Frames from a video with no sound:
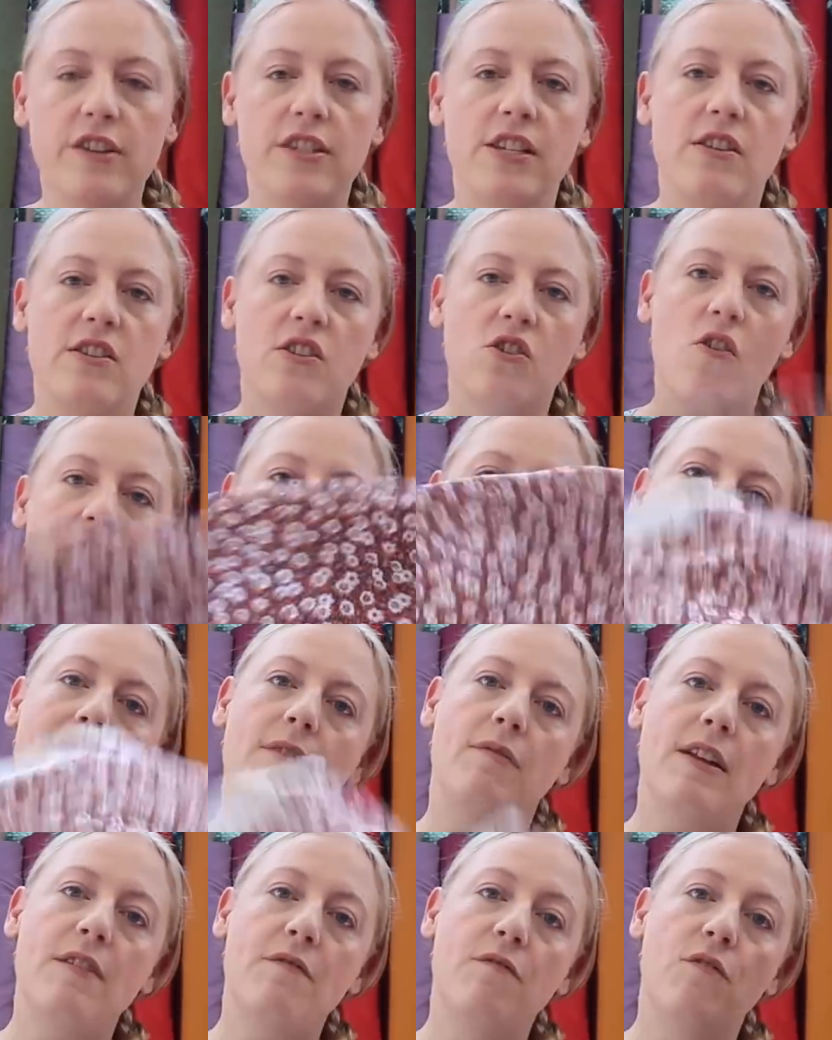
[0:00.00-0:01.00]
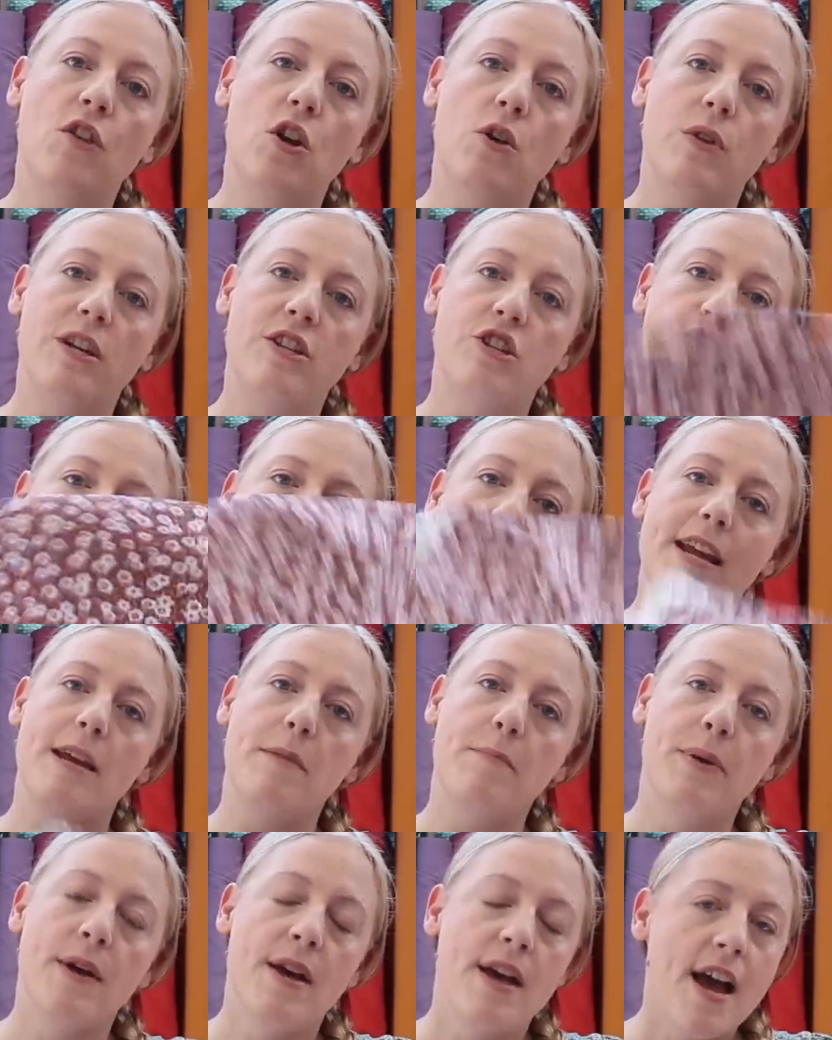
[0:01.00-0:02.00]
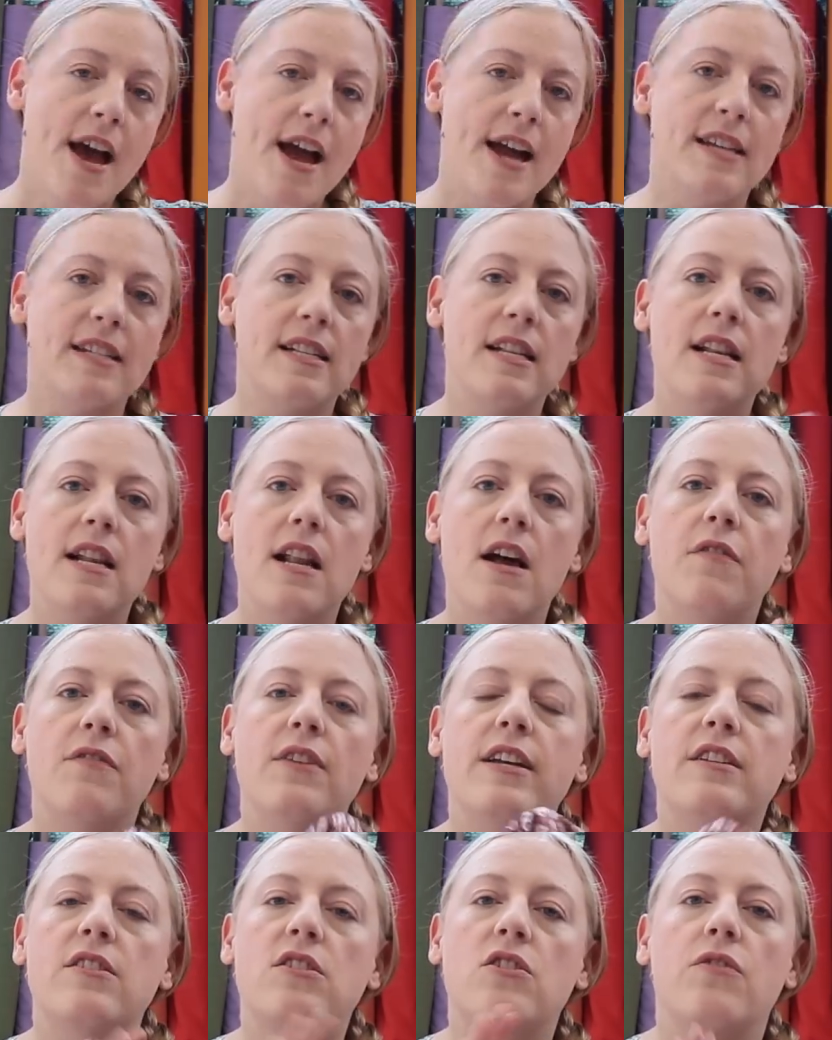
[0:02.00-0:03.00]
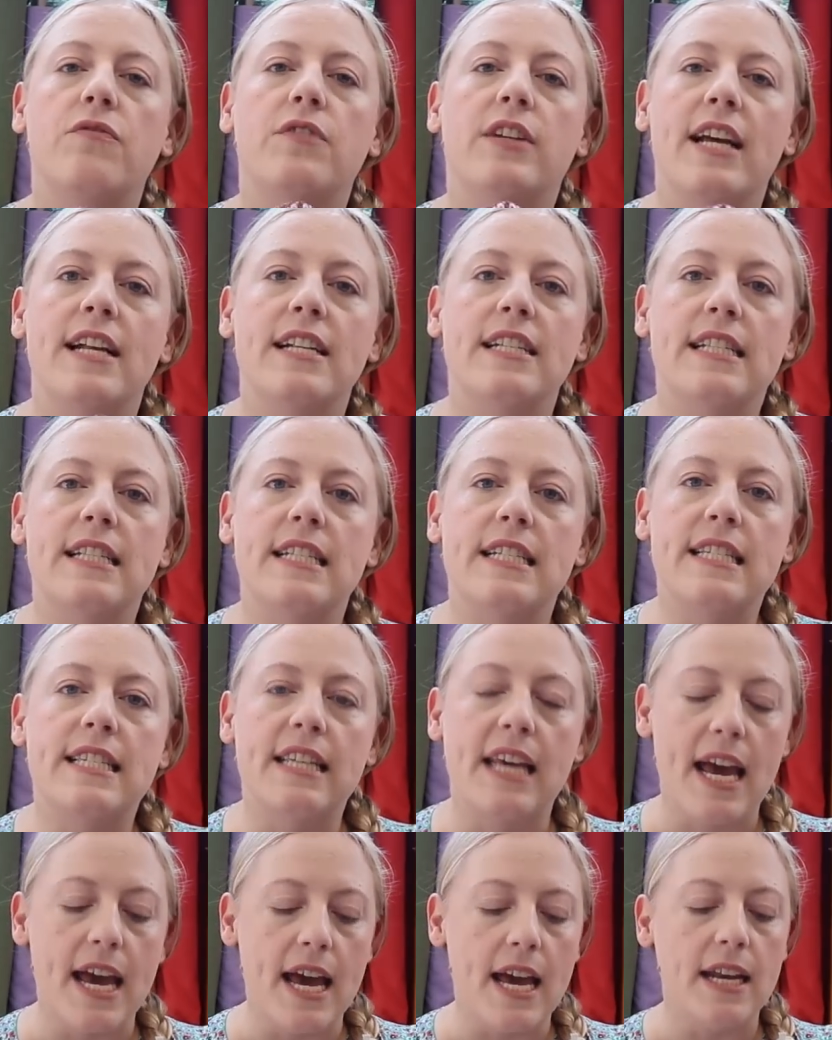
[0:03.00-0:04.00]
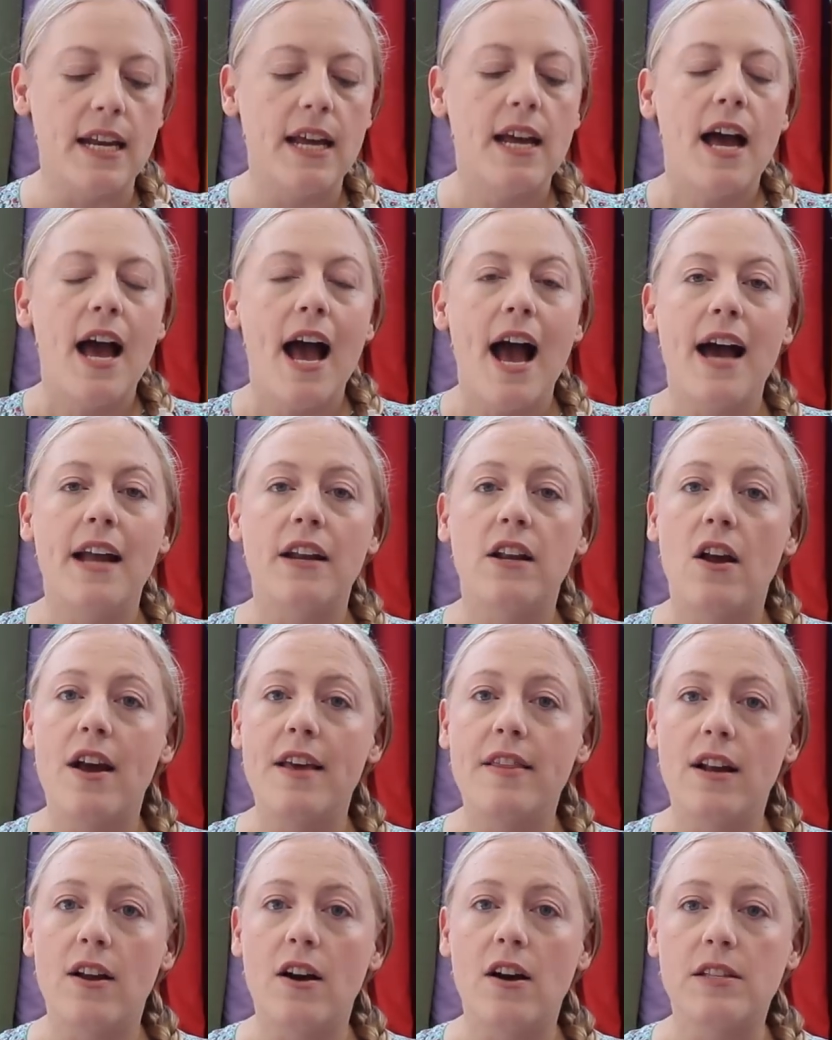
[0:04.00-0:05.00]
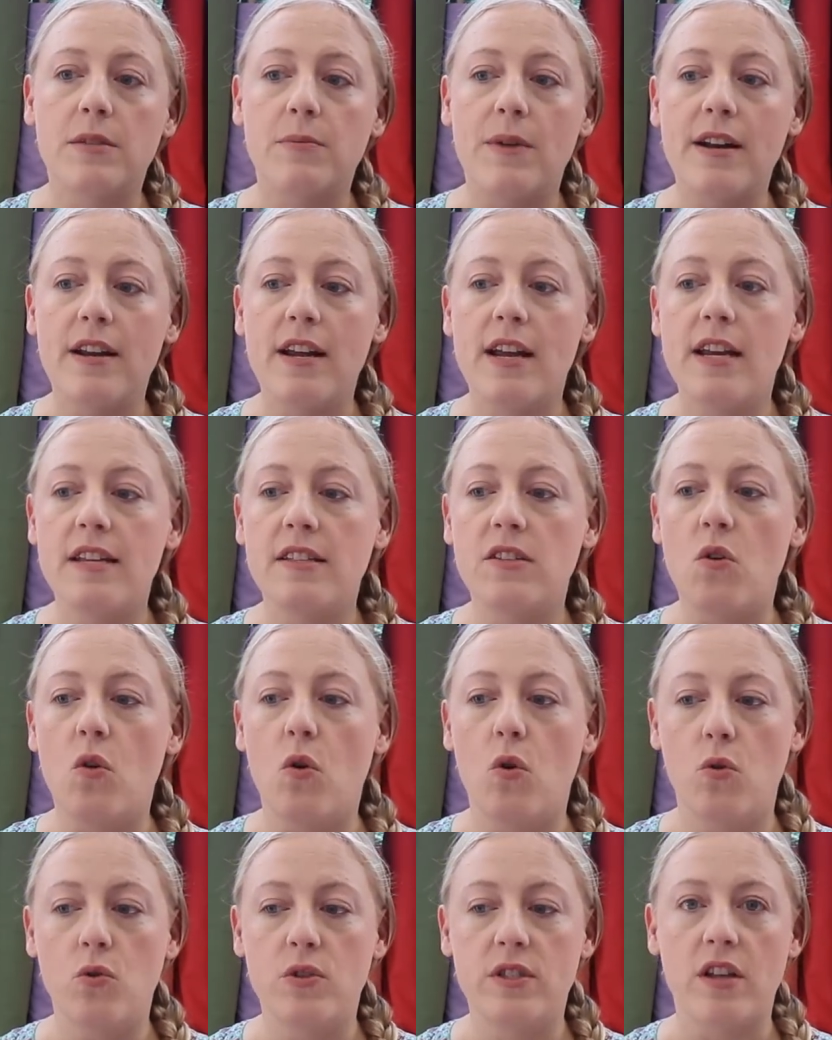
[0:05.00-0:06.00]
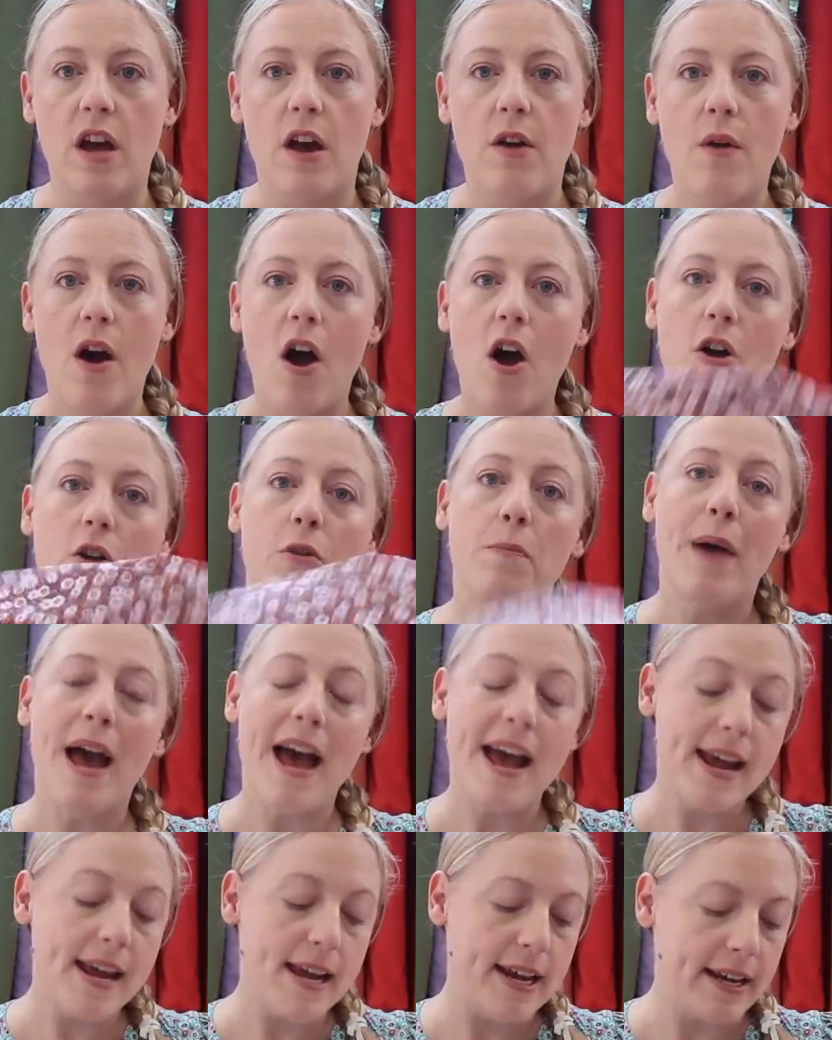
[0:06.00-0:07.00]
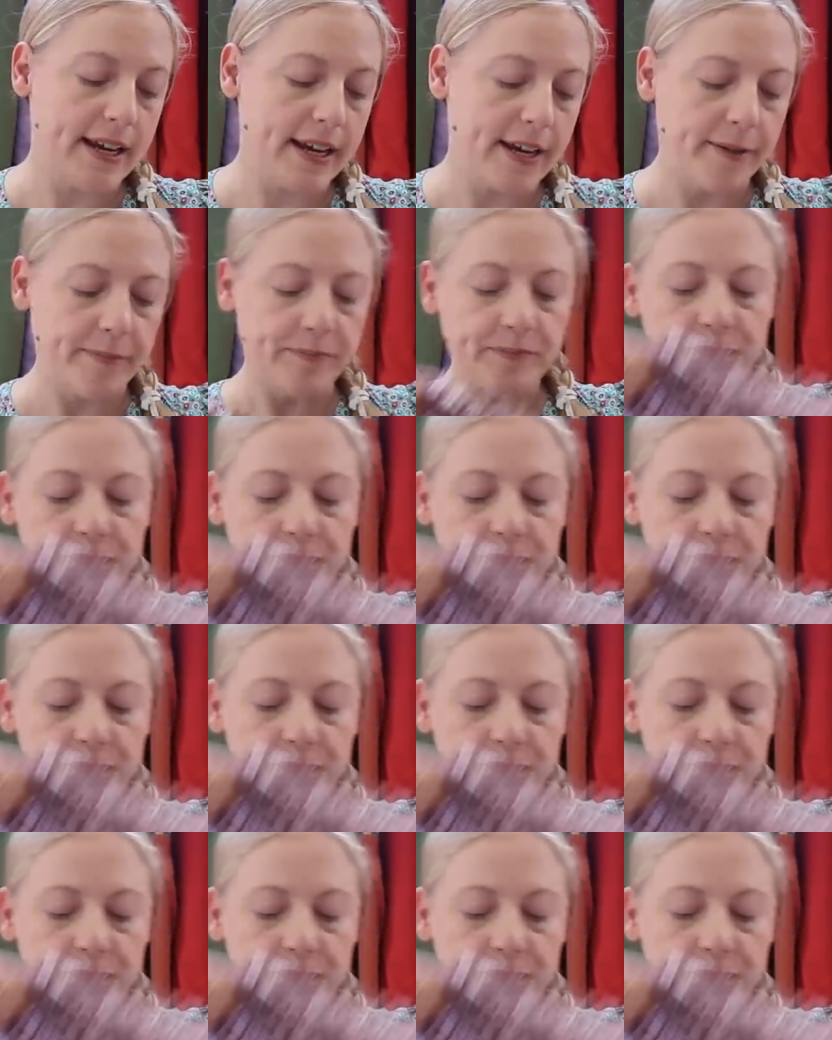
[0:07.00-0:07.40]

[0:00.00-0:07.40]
So it's got that lovely fluid drape, it's lovely and soft against the skin, and like the last one, it's also opaque.